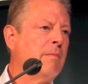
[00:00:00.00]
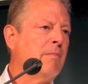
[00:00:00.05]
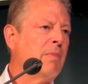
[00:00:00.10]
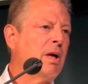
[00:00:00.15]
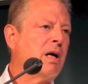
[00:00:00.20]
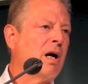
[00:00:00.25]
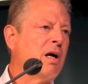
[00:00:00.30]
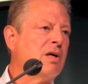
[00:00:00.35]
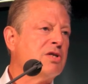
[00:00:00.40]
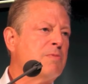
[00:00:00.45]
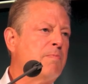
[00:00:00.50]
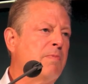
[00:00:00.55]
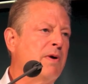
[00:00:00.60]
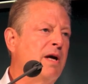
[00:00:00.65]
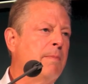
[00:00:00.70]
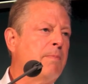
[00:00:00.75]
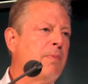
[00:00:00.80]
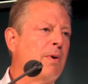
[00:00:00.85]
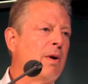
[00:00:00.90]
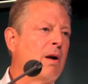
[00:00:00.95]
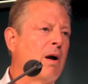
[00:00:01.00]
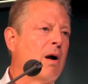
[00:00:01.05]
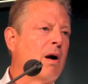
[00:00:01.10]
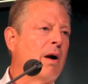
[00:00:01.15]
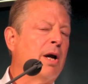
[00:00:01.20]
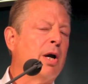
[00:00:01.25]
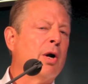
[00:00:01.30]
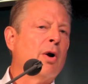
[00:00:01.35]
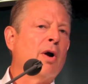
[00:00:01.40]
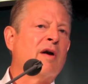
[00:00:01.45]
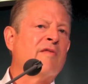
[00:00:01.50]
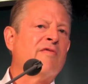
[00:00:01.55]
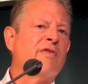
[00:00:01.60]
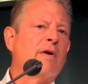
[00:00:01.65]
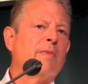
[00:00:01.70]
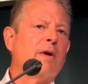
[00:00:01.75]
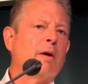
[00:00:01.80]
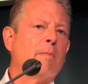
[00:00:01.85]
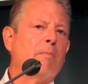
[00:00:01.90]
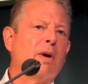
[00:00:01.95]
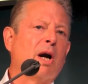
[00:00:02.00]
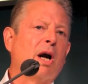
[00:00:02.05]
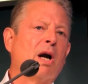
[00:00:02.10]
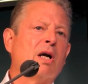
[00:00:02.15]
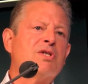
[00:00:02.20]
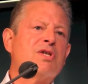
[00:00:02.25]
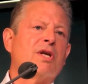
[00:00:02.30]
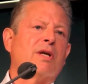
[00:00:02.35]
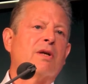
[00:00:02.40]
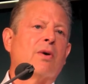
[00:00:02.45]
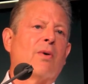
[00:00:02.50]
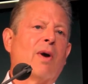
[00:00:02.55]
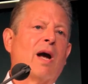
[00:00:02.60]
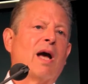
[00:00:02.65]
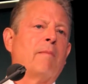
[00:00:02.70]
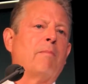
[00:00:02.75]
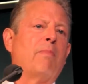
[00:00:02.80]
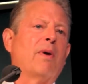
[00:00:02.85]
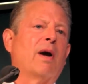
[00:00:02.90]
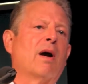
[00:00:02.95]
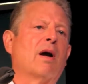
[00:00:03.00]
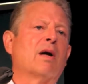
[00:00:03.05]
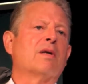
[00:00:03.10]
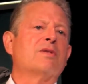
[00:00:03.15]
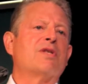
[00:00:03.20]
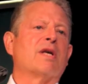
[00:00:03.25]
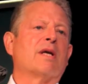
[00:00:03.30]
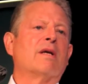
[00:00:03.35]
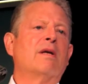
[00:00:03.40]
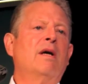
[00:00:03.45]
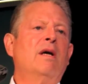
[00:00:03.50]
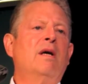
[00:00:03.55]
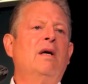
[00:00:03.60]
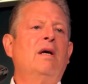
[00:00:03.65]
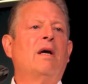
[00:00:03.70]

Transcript: because people are hearing from their parents and grandparents and